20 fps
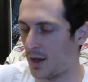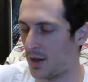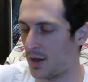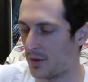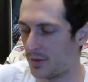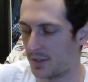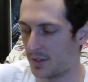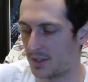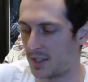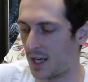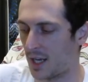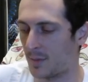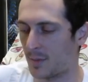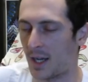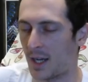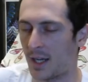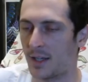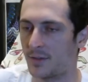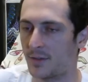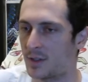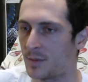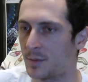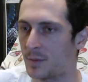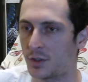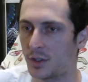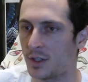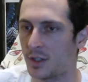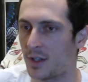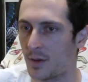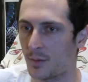the same kind of
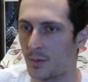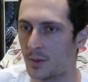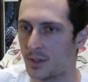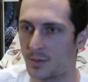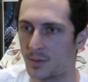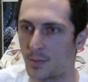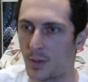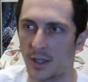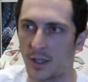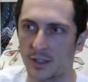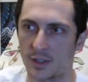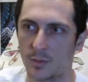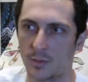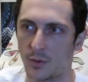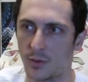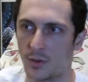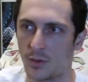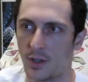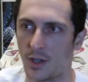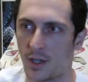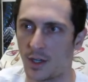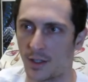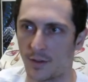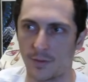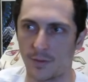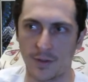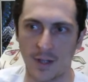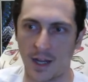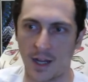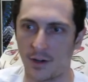symmetry that was possible on a
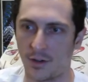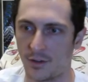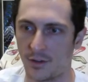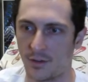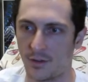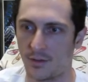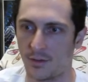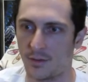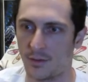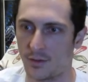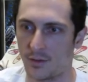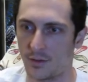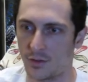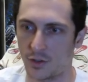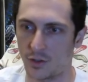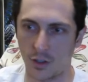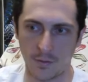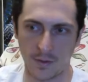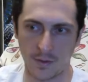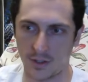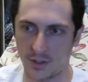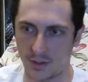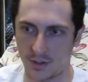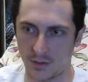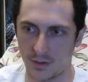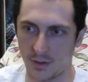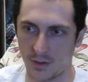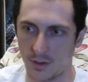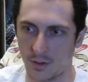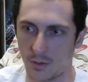flatter surface
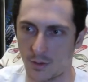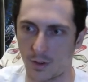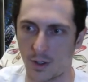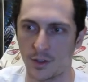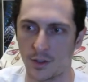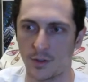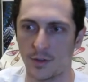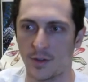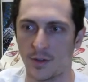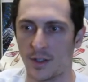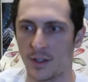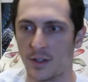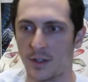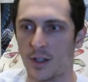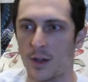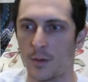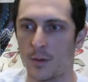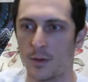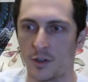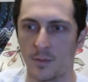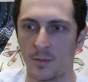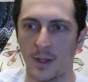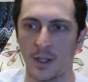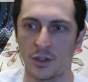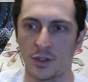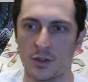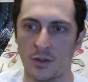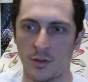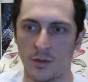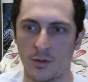or under the lower
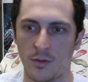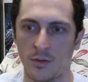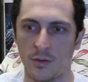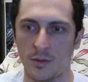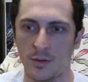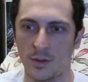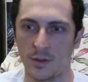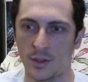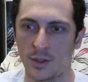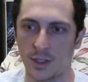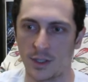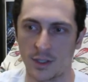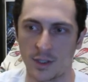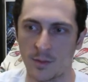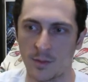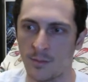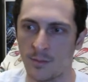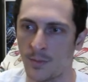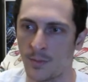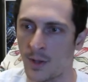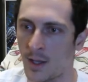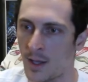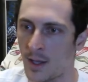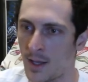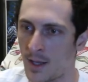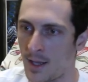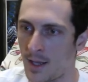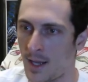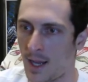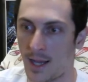dimensional system.
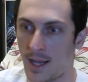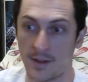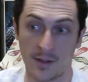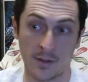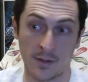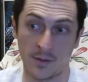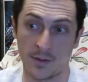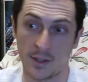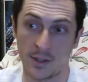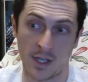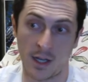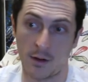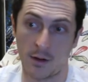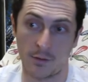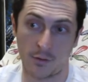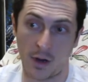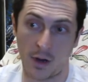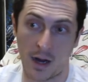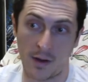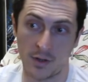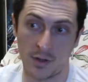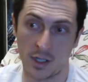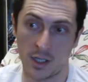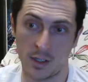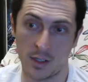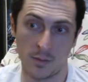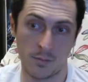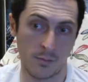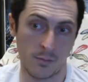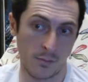And then the center of
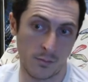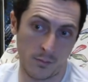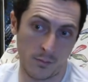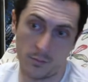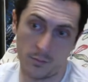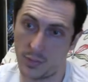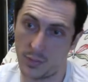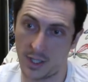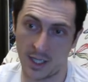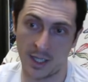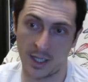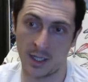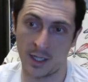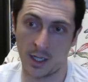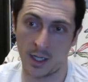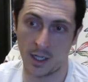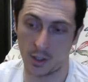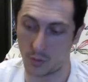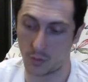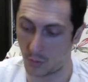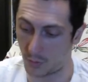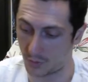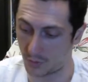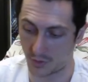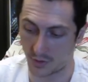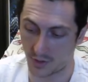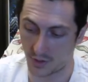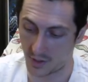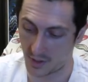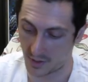gravity being a
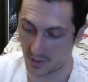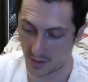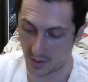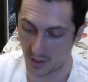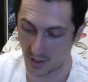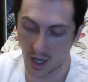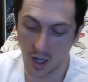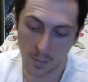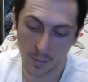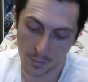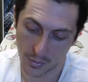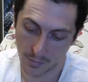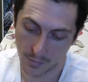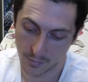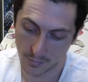quarter up